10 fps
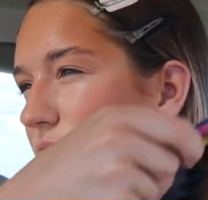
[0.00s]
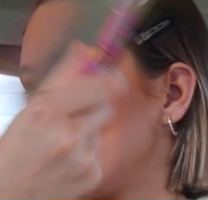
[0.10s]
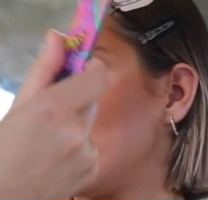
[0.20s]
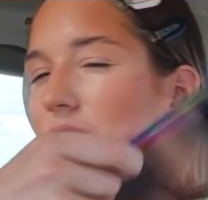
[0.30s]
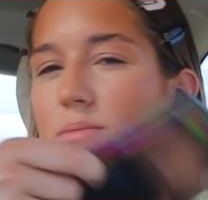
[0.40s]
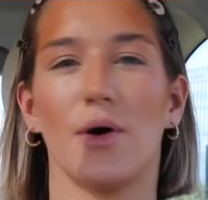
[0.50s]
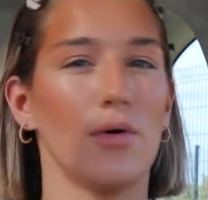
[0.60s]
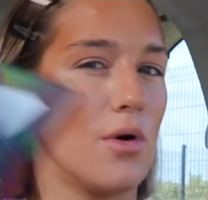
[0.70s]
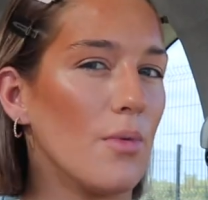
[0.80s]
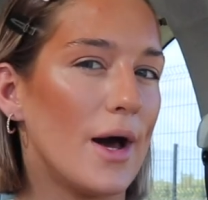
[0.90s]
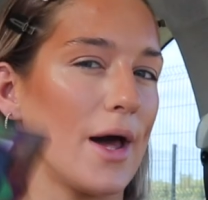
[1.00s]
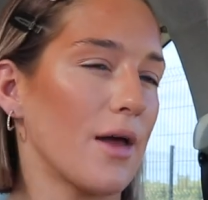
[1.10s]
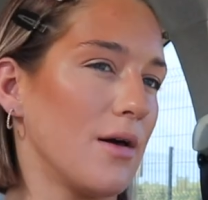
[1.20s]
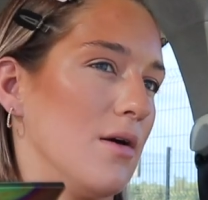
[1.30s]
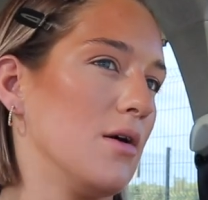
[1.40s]
we're near a
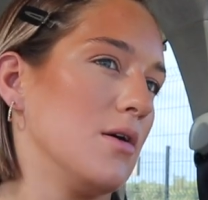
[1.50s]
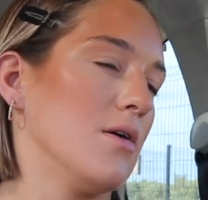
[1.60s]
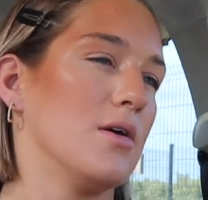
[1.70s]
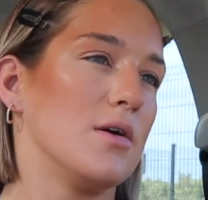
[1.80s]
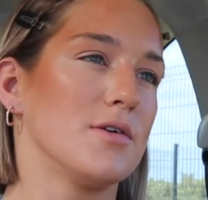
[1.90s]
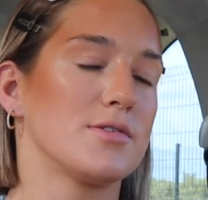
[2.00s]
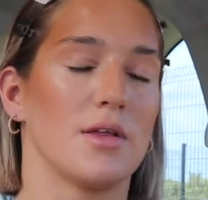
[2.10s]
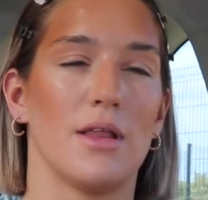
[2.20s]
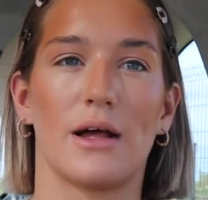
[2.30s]
motorway, so